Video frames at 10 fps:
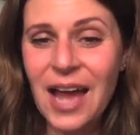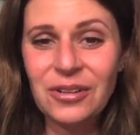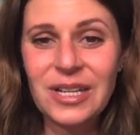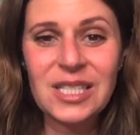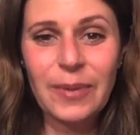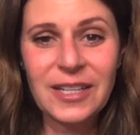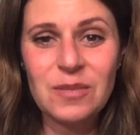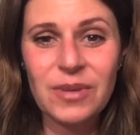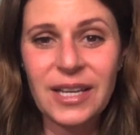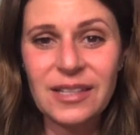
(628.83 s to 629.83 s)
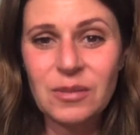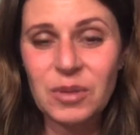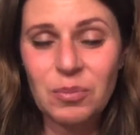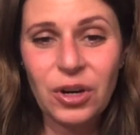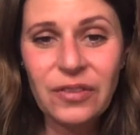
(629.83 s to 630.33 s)
I don't expect to be to
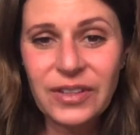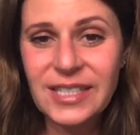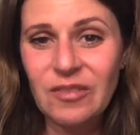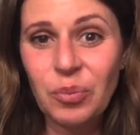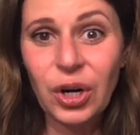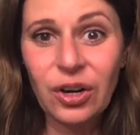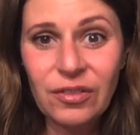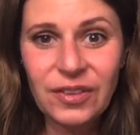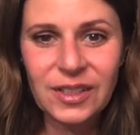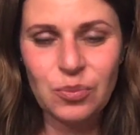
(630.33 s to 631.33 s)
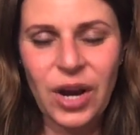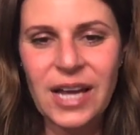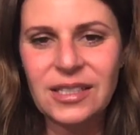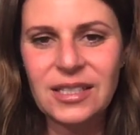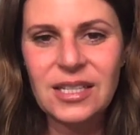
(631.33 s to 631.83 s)
be perfect, at perfect
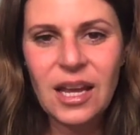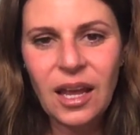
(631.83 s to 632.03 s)
breasts.